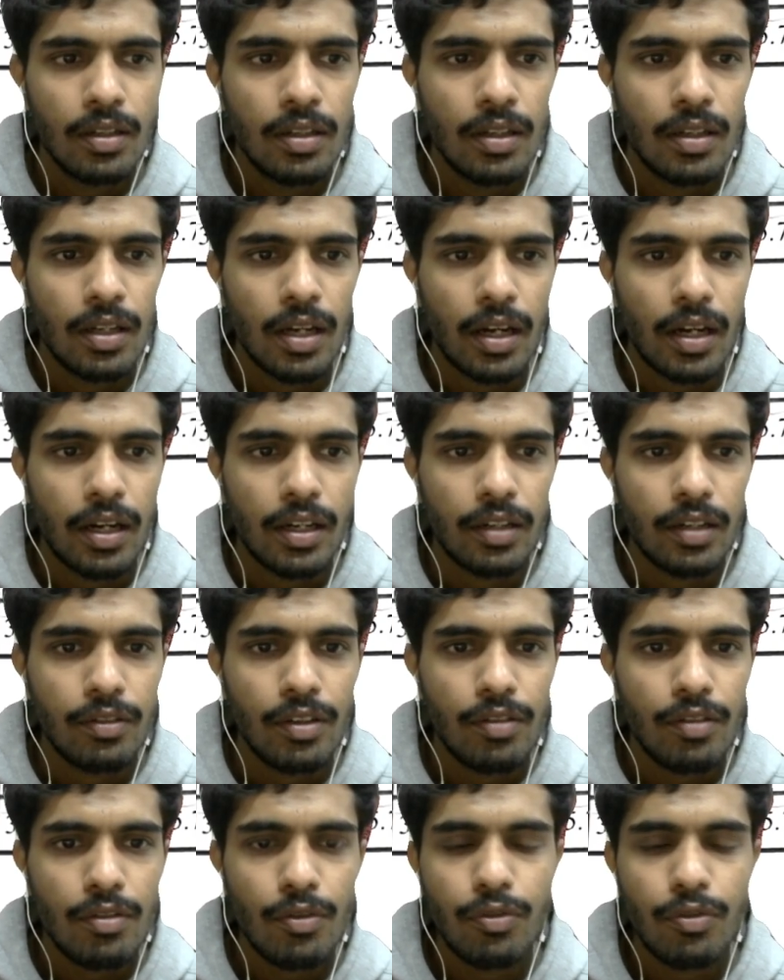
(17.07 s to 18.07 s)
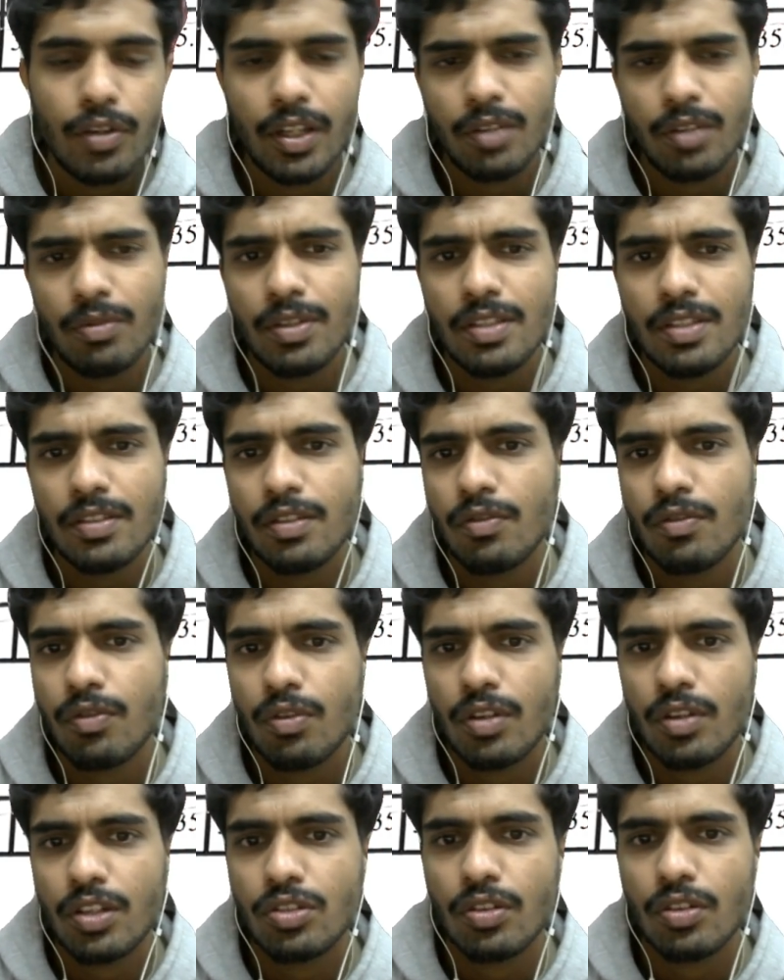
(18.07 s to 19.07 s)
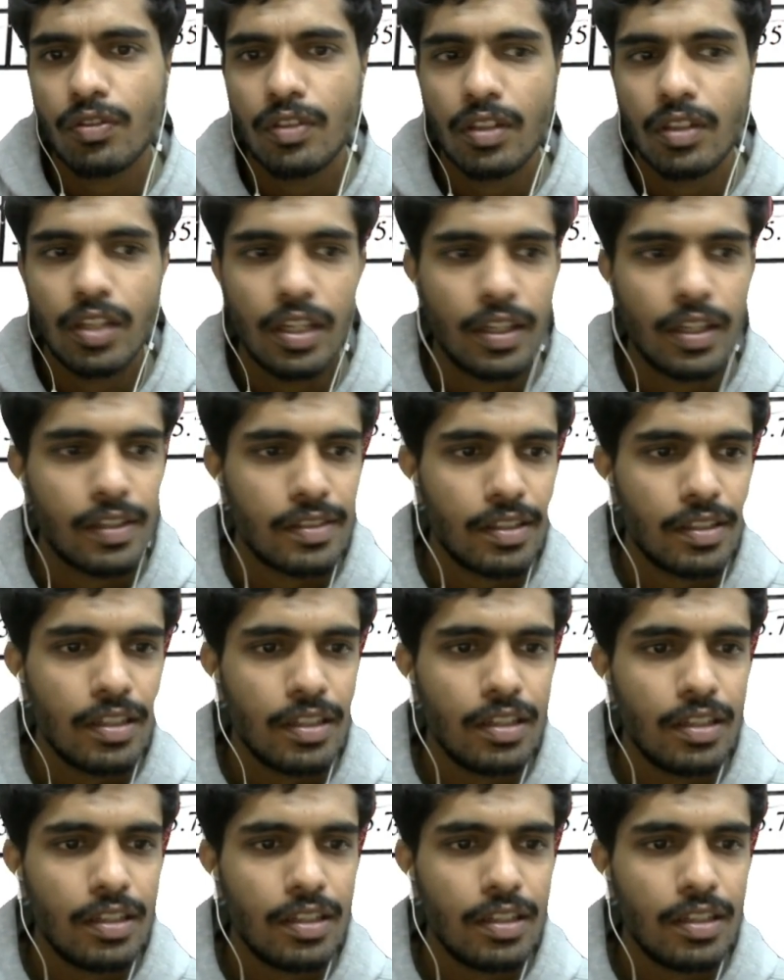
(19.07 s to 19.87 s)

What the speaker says: And we have a frequency for each of the data set,